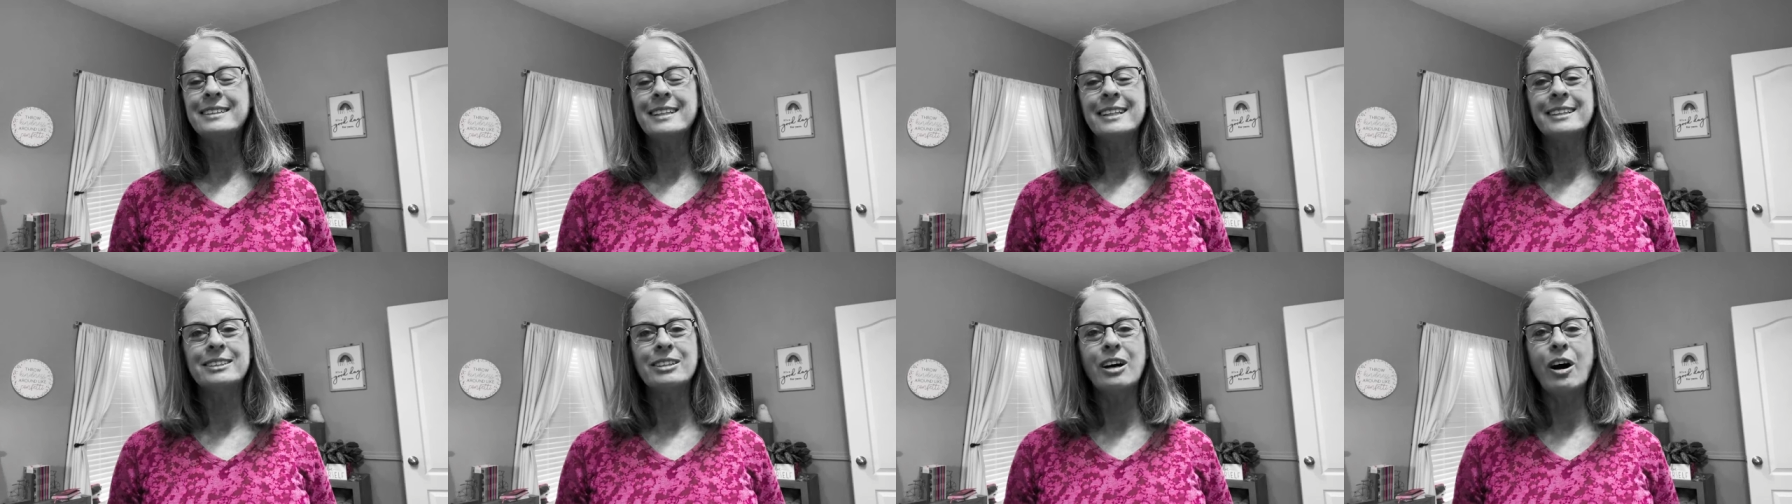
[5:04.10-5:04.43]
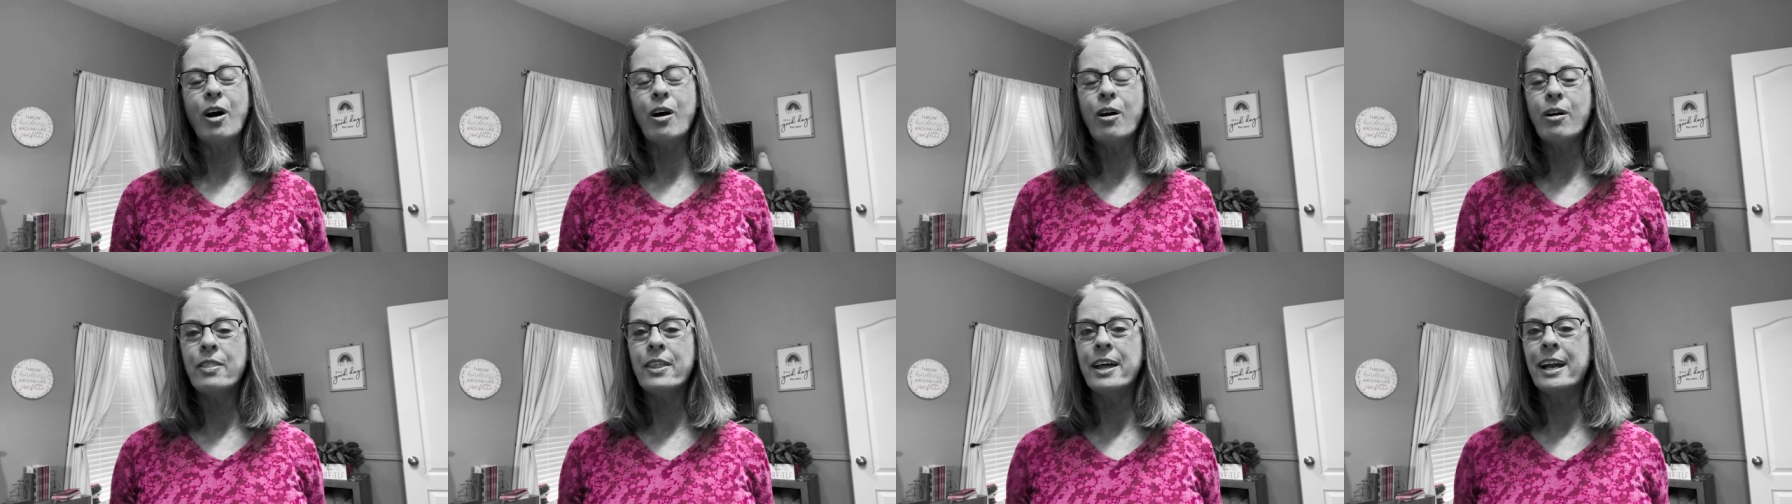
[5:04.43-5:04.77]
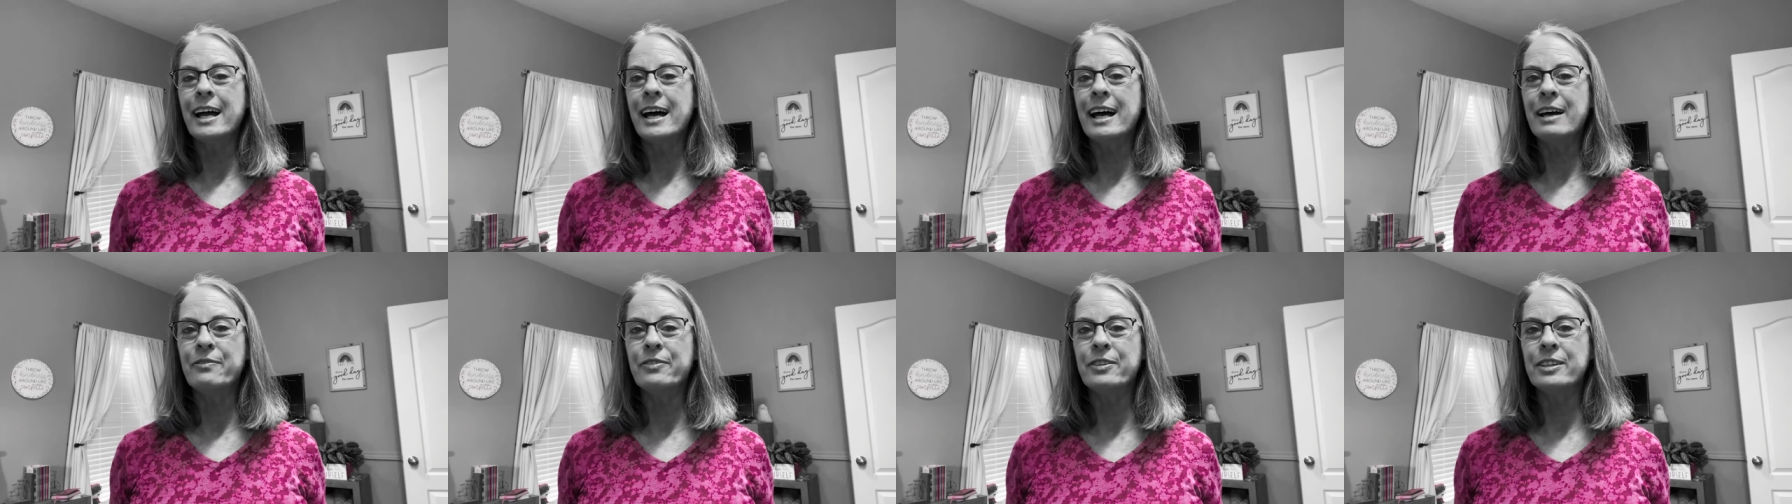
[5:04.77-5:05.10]
that's all that I
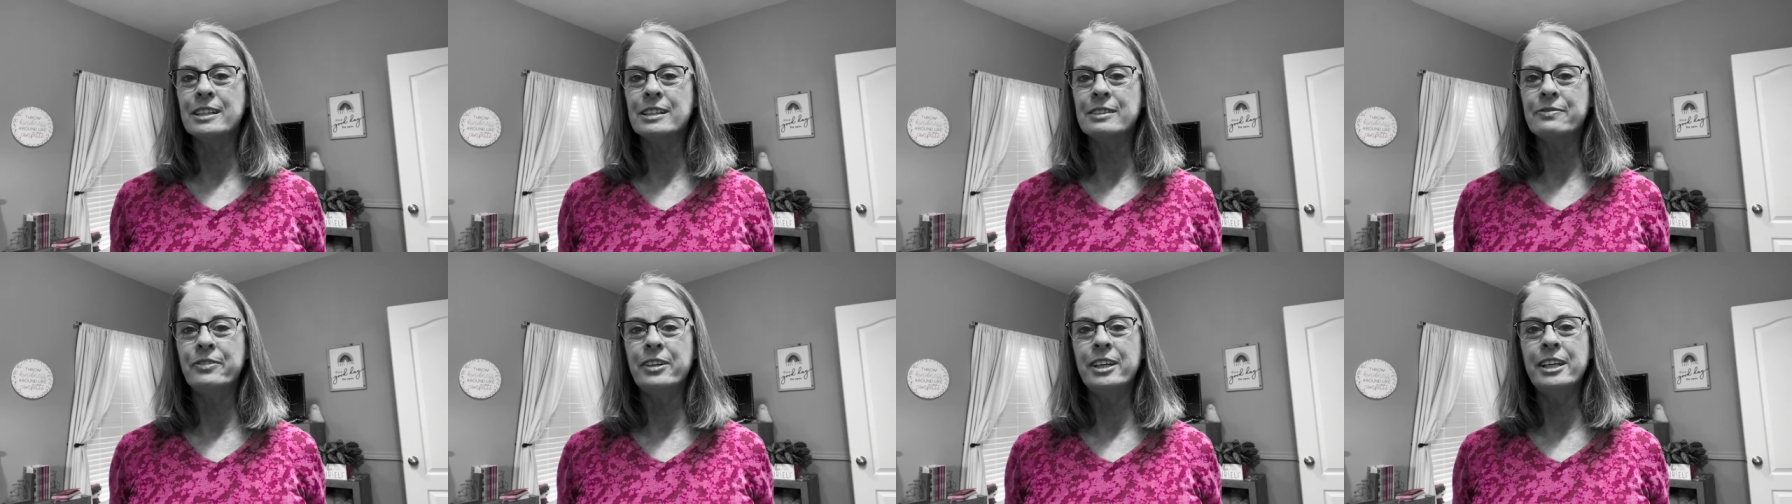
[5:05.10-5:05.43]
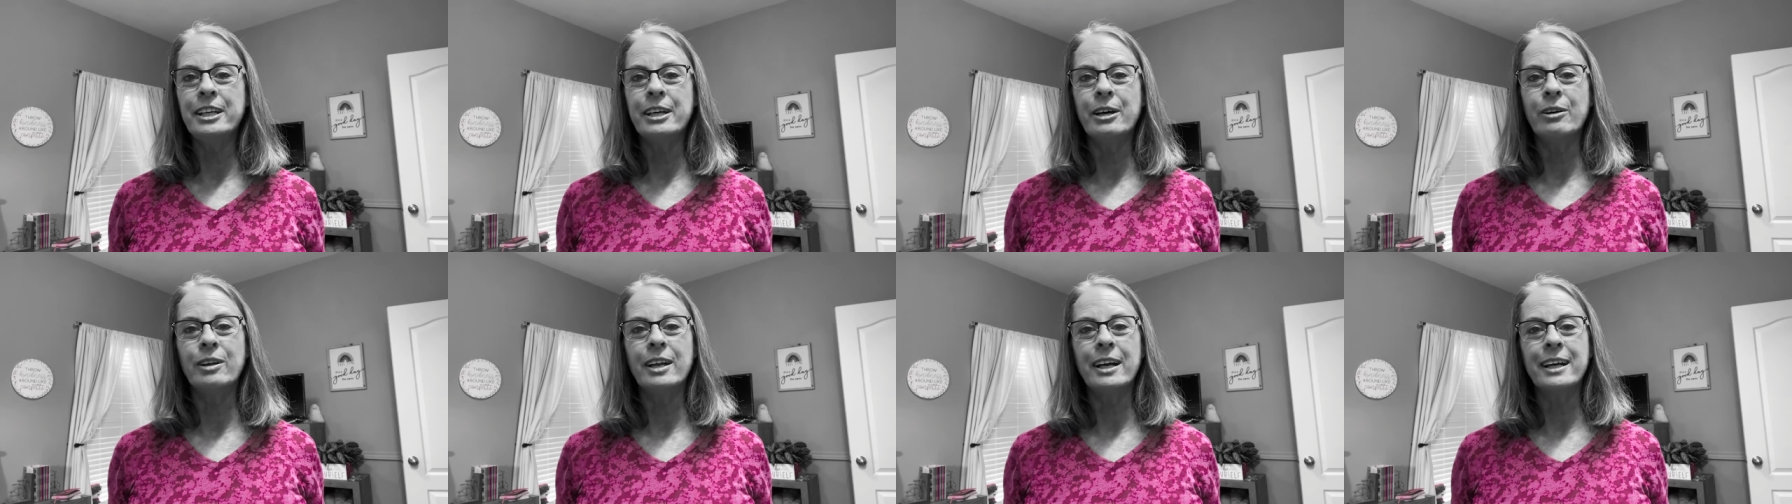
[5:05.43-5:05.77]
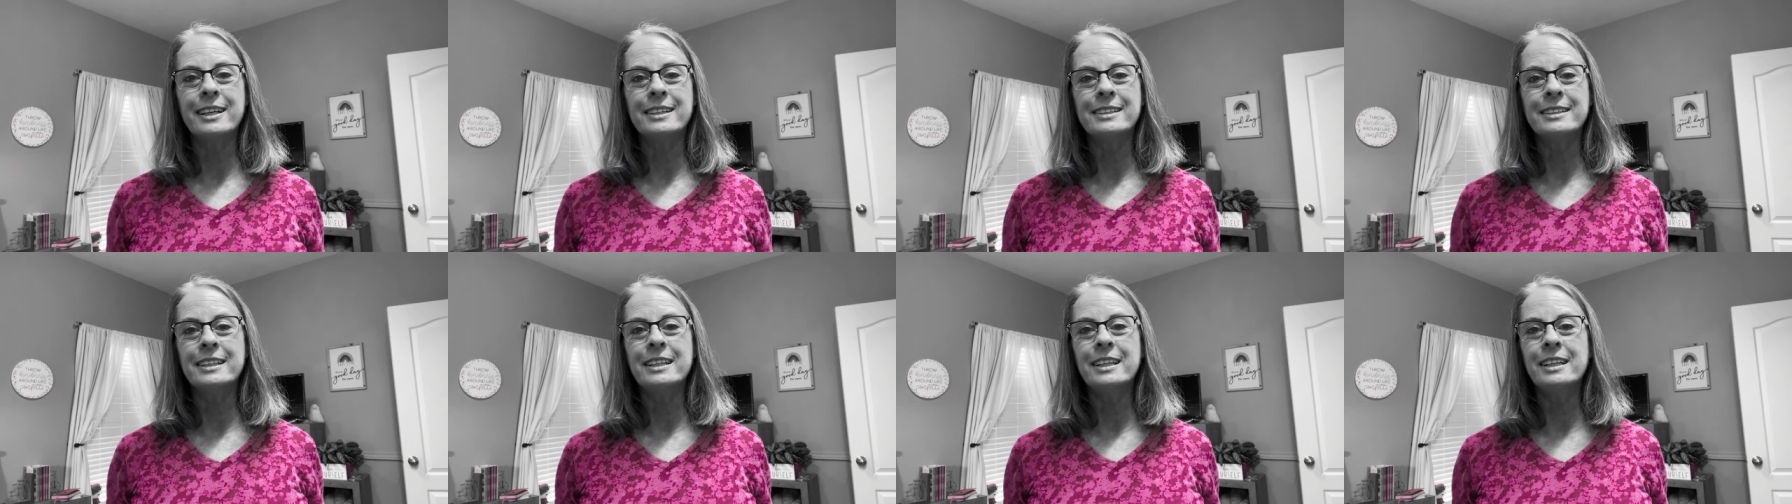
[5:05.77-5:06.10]
have for this video. Like
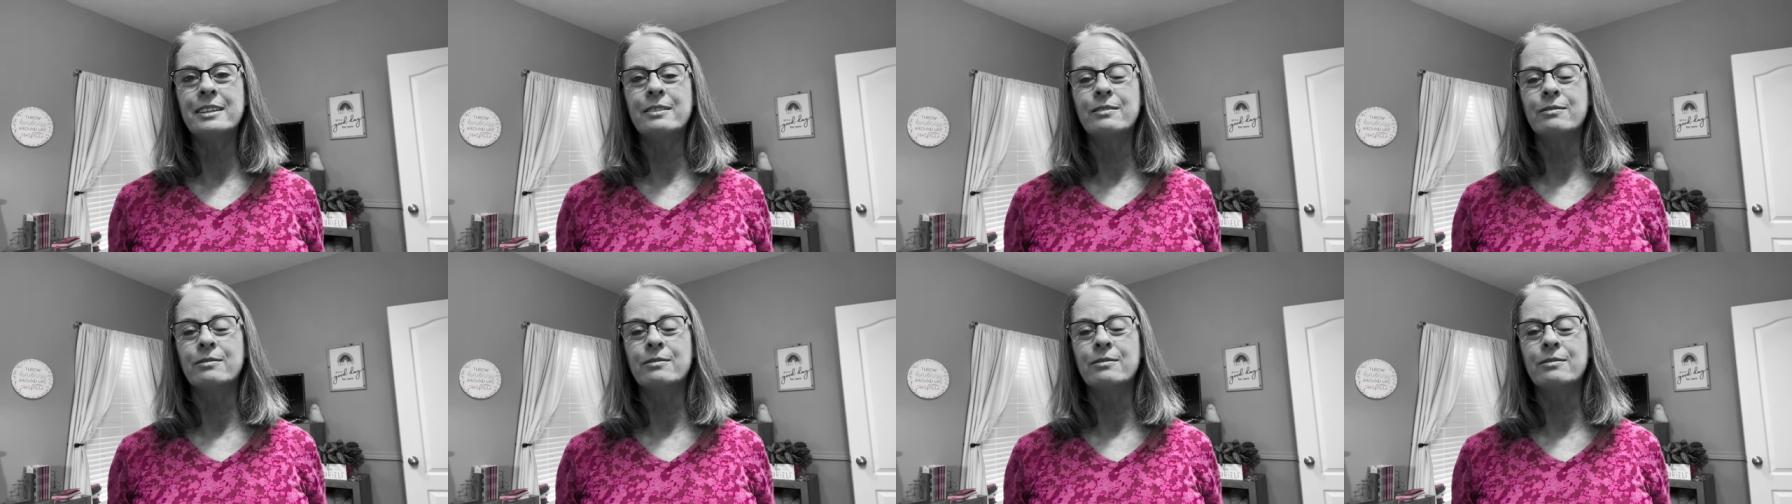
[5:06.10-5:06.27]
I said,